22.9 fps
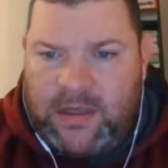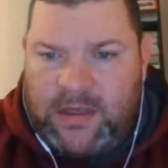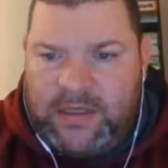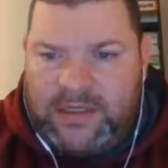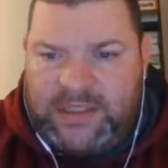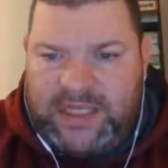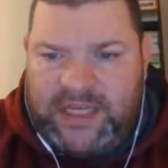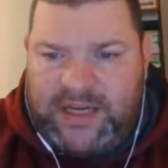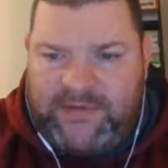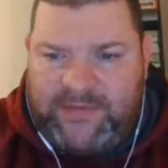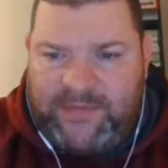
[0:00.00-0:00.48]

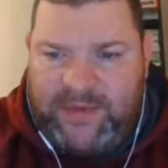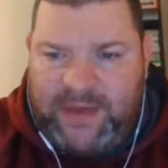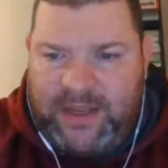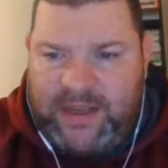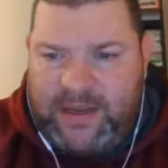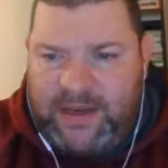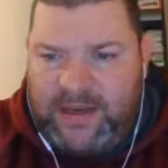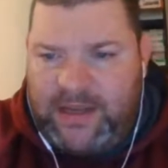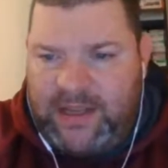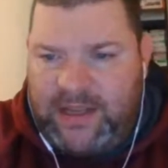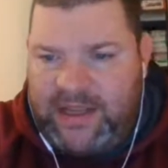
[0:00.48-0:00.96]
State of
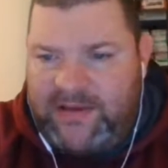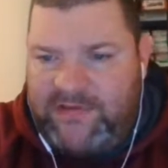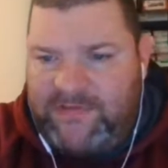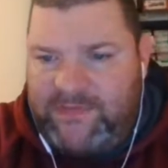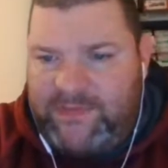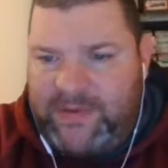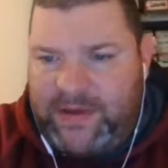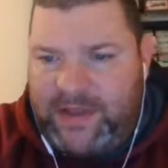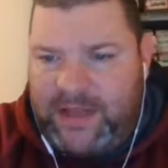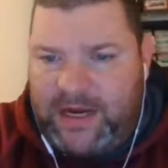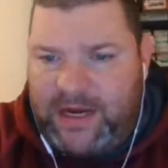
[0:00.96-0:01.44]
Maine
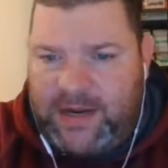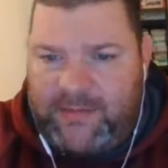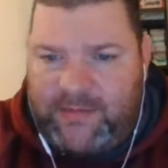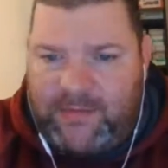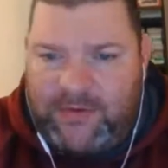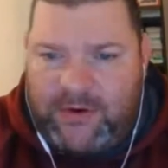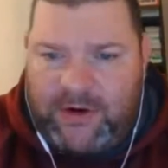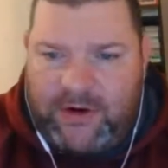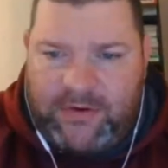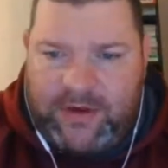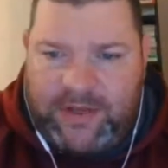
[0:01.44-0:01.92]
gave Pan Am
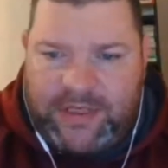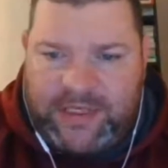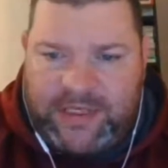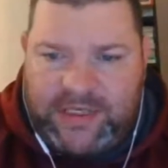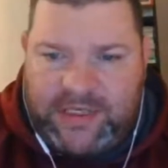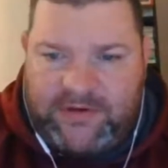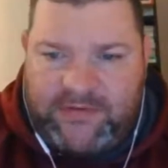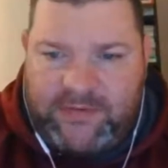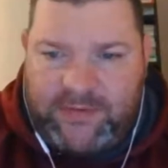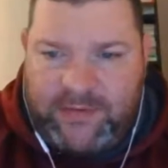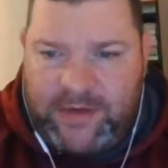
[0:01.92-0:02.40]
Railways
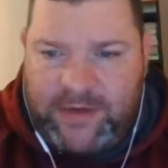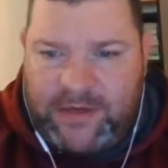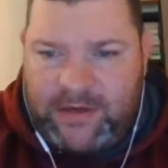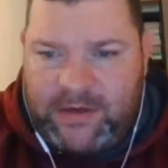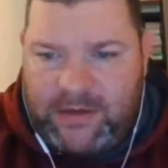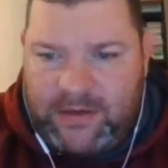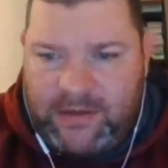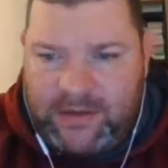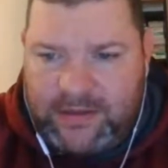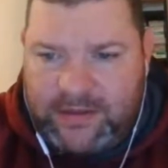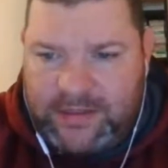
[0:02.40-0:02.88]
$7 million
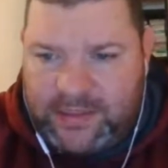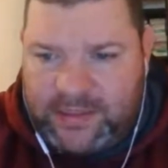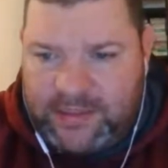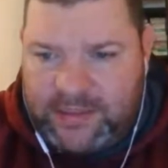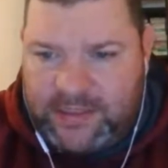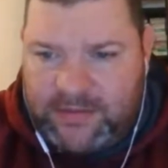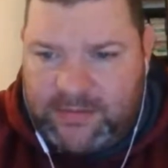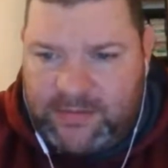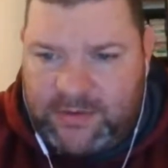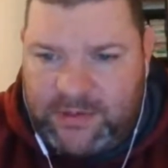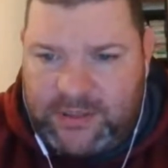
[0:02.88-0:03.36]
this
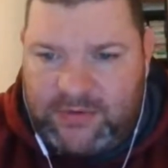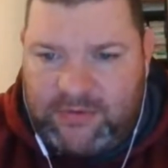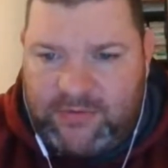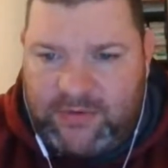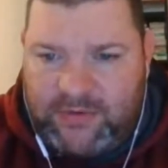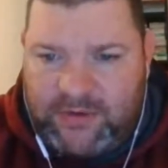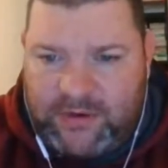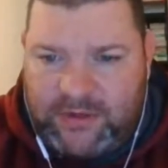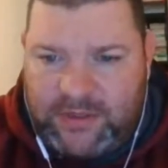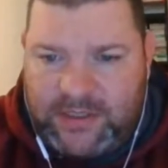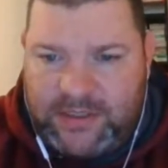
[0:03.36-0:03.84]
summer to
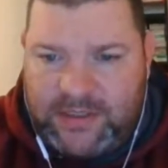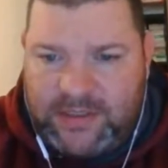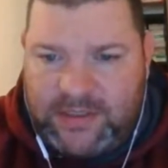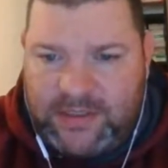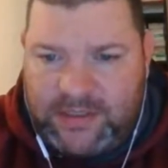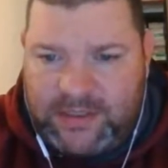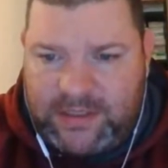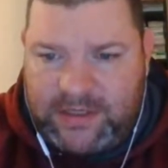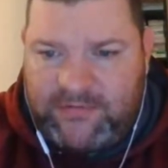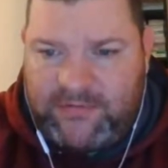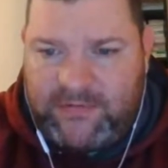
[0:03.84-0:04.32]
rebuild
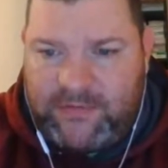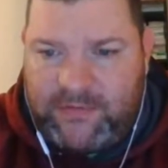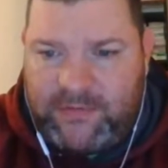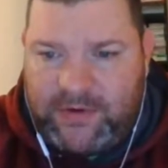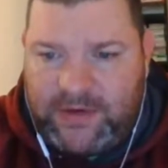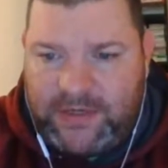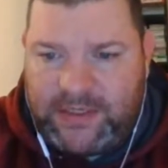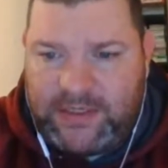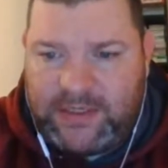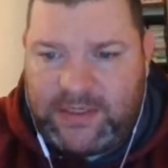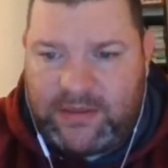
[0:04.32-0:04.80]
several
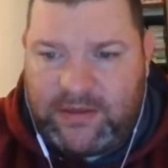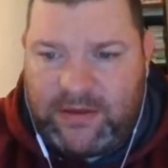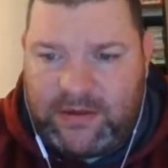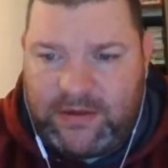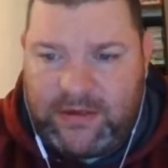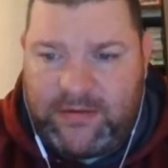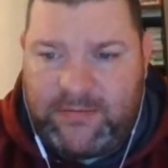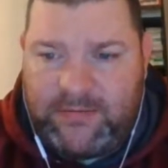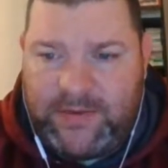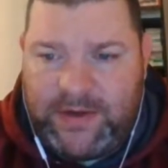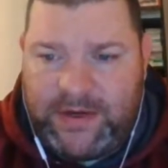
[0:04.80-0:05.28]
bridges along
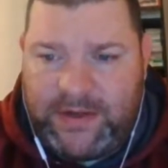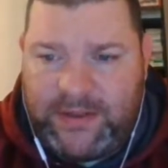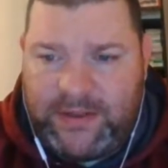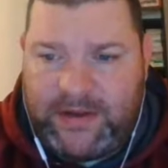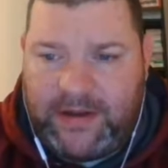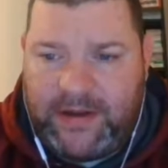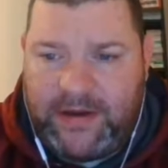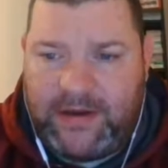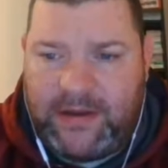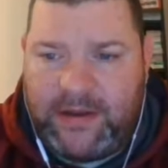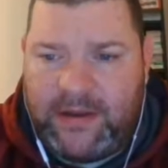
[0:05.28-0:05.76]
their main
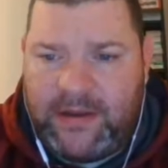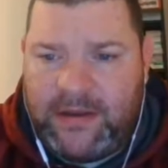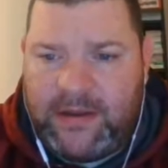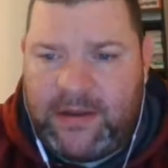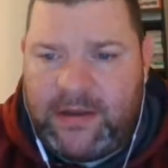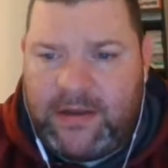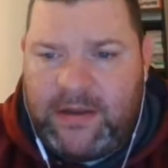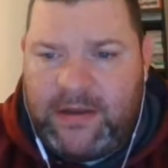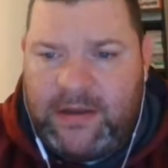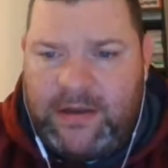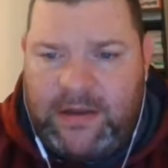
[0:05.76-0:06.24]
line.
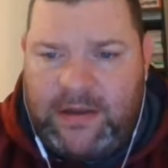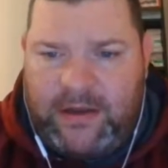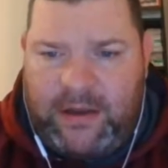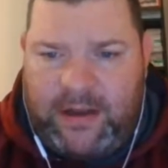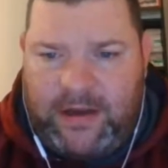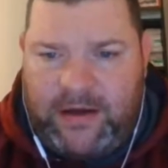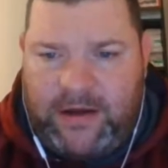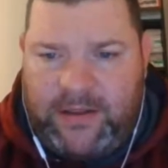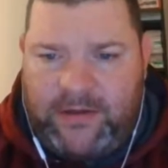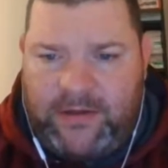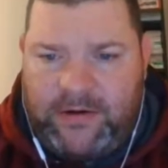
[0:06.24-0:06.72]

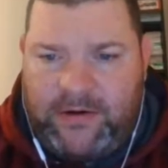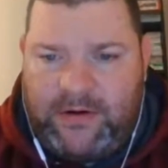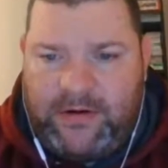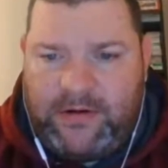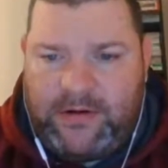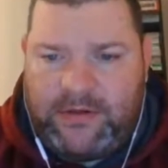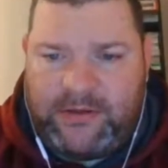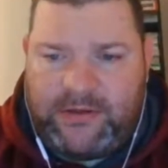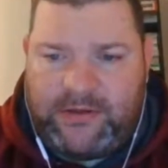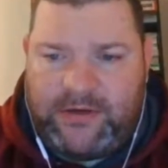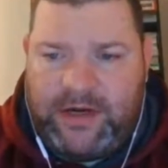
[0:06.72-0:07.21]
And other
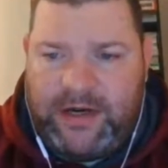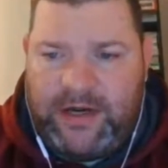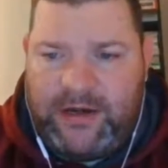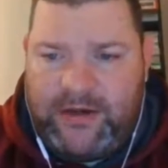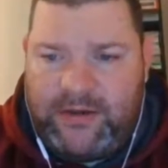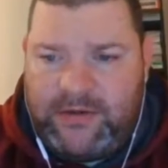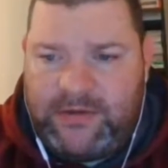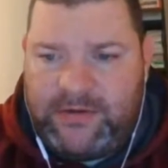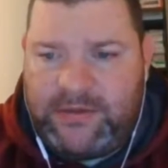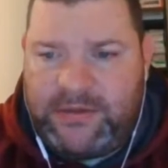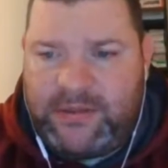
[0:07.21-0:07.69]
train
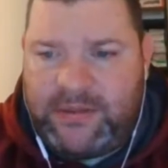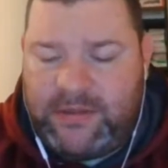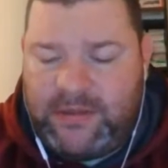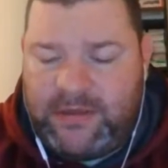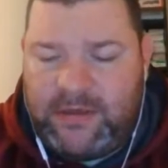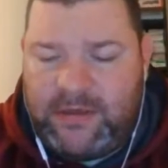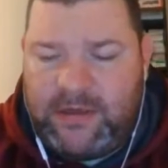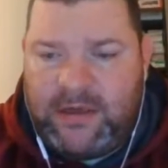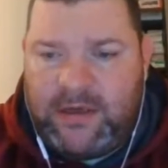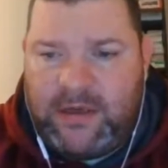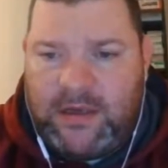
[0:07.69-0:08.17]
news.
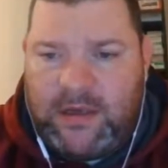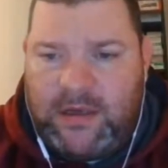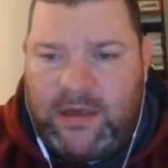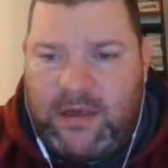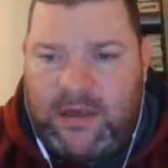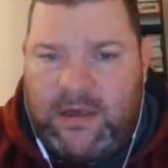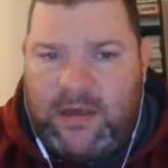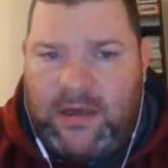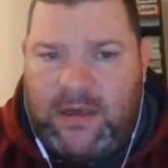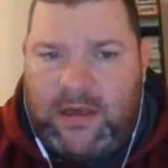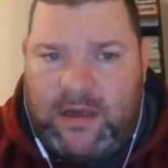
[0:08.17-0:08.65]

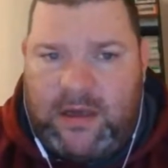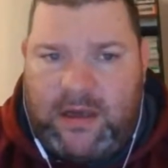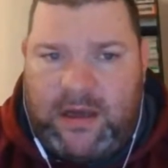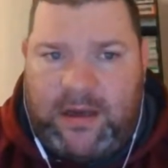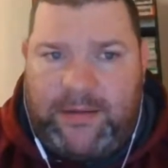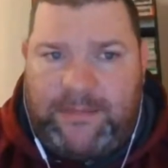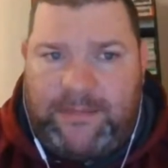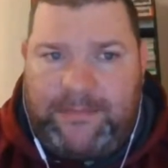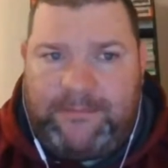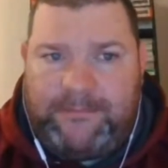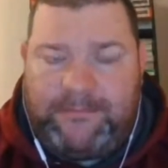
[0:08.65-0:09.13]

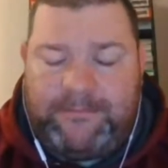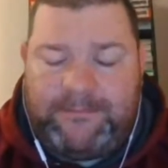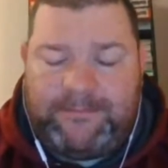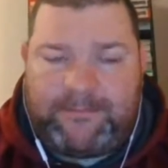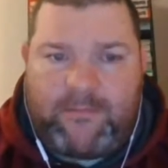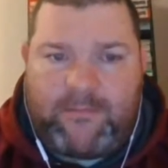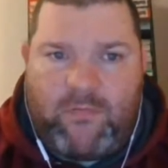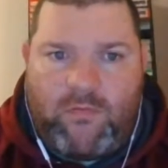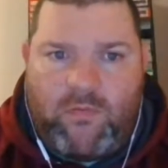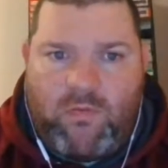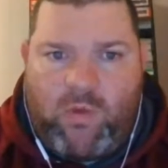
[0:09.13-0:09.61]
I
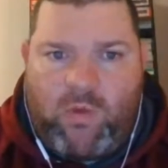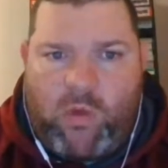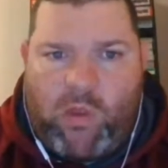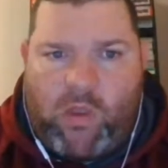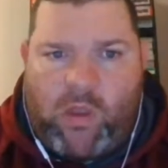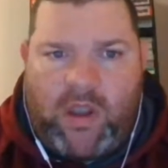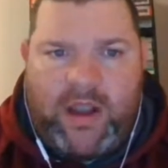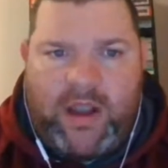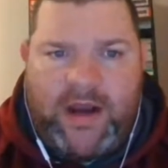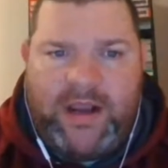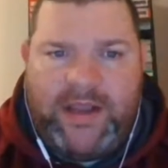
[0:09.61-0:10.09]

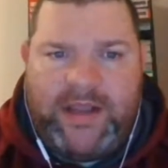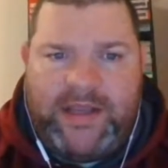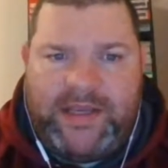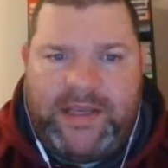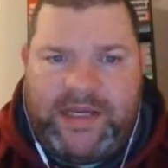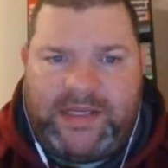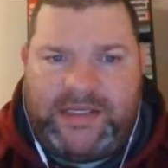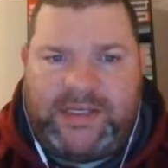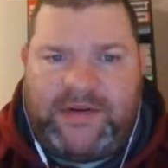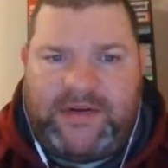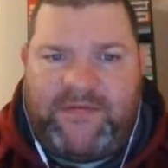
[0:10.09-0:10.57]
didn't
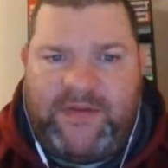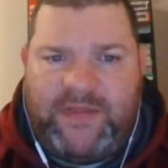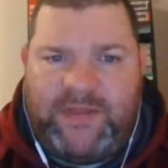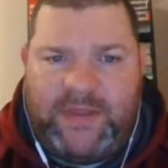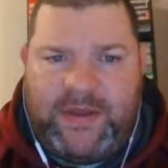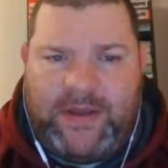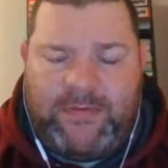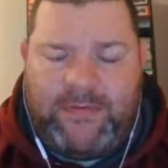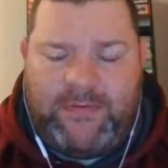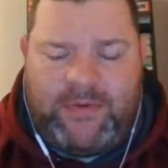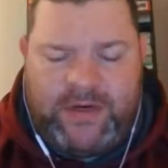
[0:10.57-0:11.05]
catch
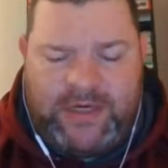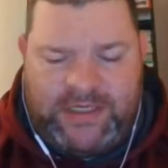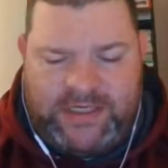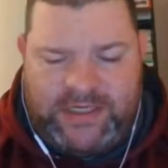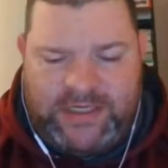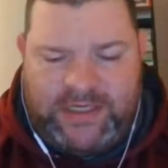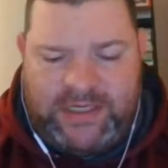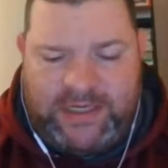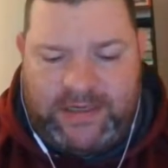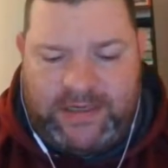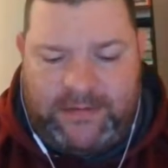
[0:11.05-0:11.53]
everything,
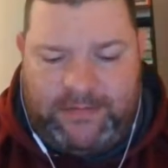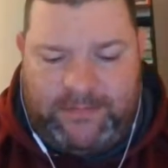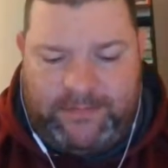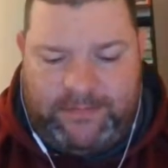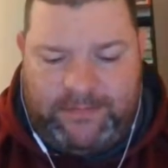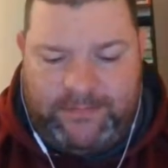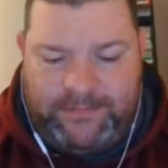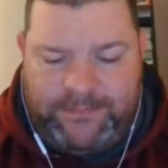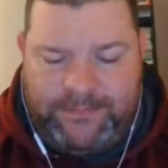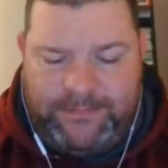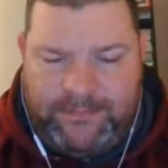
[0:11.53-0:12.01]
but
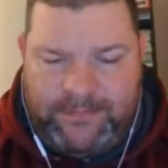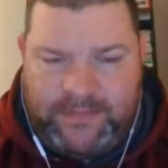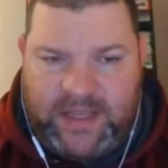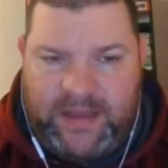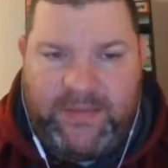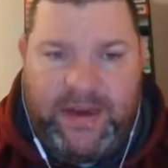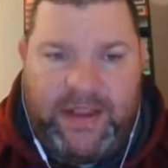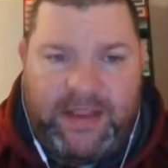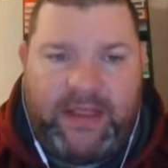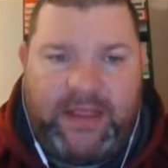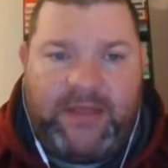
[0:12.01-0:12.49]

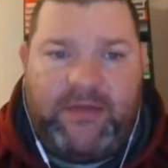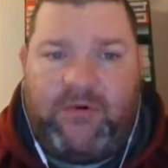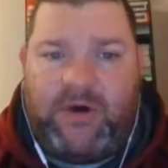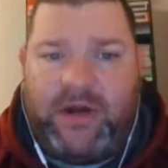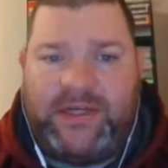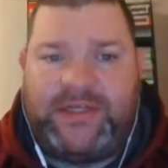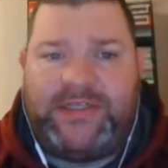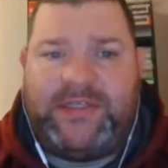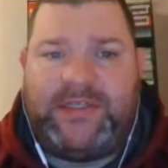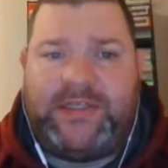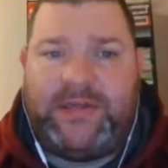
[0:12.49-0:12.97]
I mainly
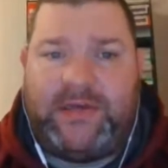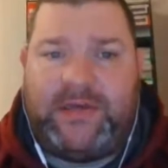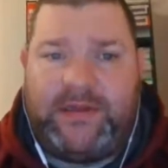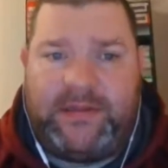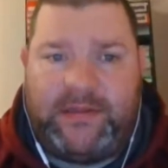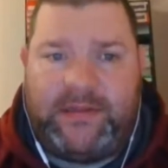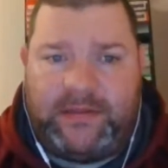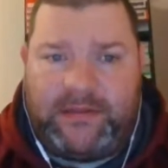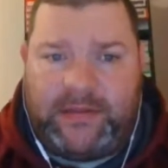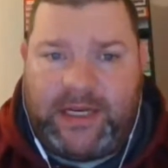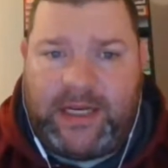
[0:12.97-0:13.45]
watched
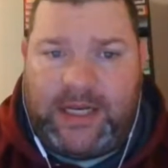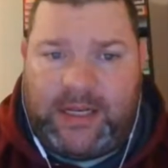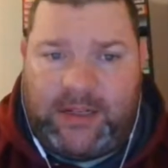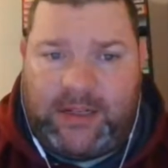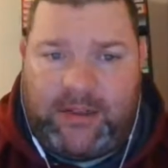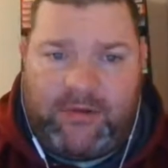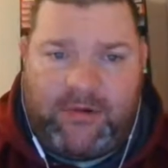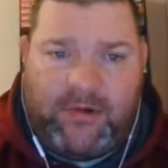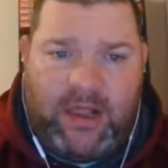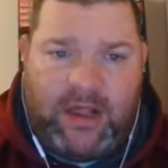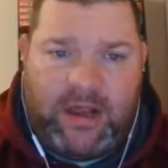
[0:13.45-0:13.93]
the
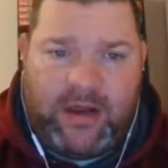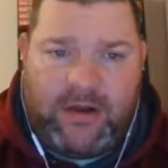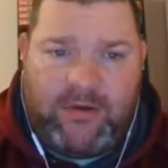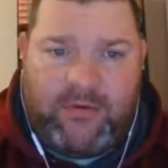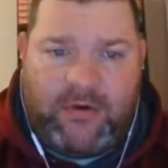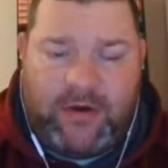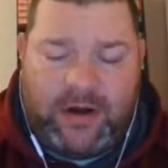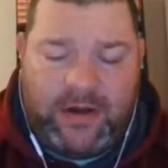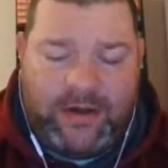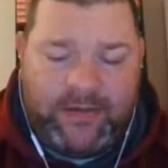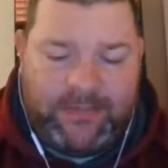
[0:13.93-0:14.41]
Delaware
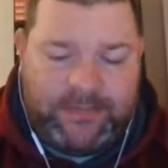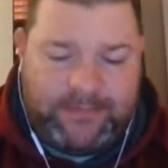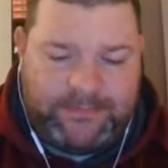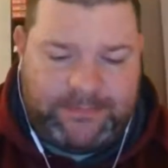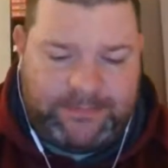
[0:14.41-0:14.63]
Lackawanna.